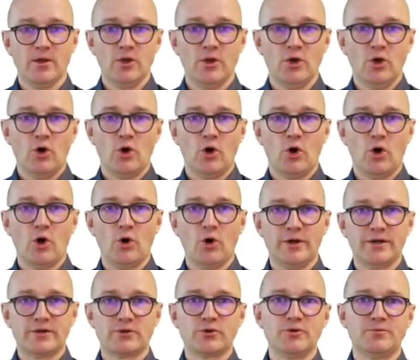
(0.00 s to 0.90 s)
Or it
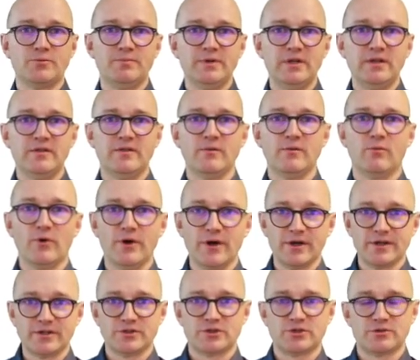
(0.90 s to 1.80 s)
could be the work
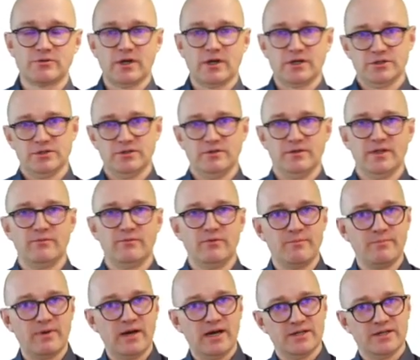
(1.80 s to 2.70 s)
instruction that we
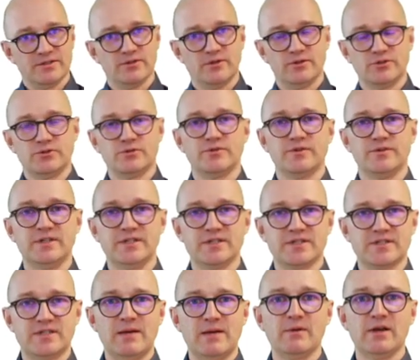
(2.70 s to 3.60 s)
pass on to the
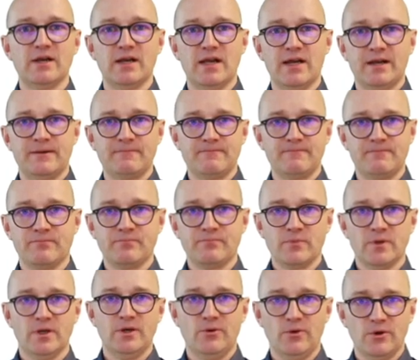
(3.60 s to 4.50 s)
assembly line
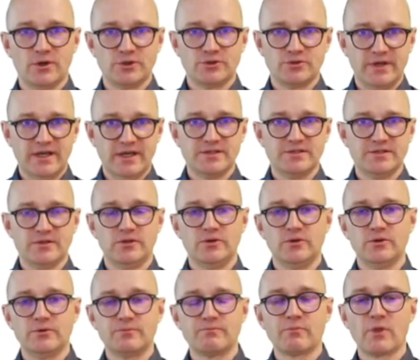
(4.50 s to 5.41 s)
in order to execute.
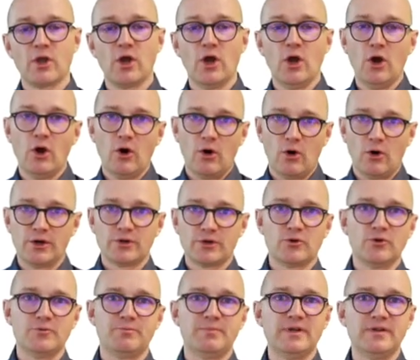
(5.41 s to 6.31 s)
Or it
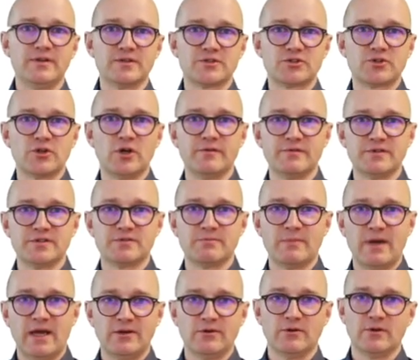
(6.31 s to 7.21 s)
could be the service
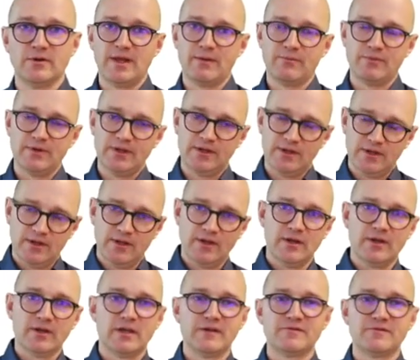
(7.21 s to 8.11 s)
manual that we
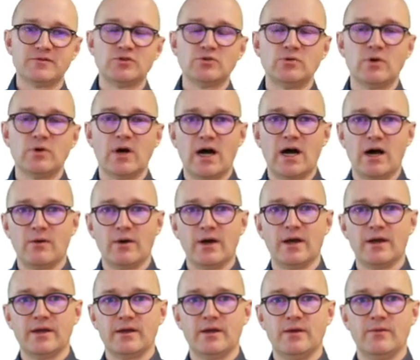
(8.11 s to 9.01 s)
give to
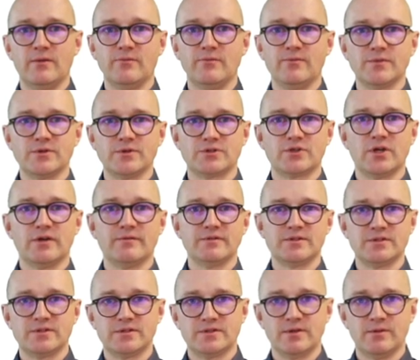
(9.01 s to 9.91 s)
our
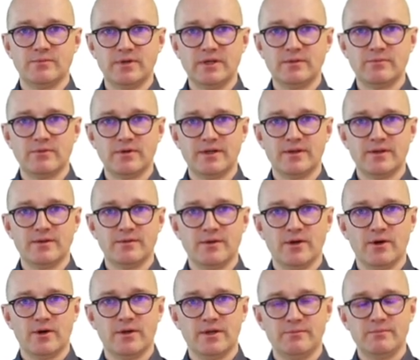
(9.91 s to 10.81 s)
service people
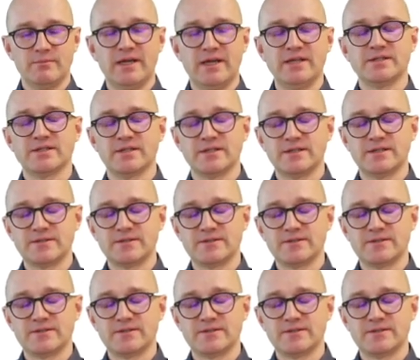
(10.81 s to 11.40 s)
in maintenance.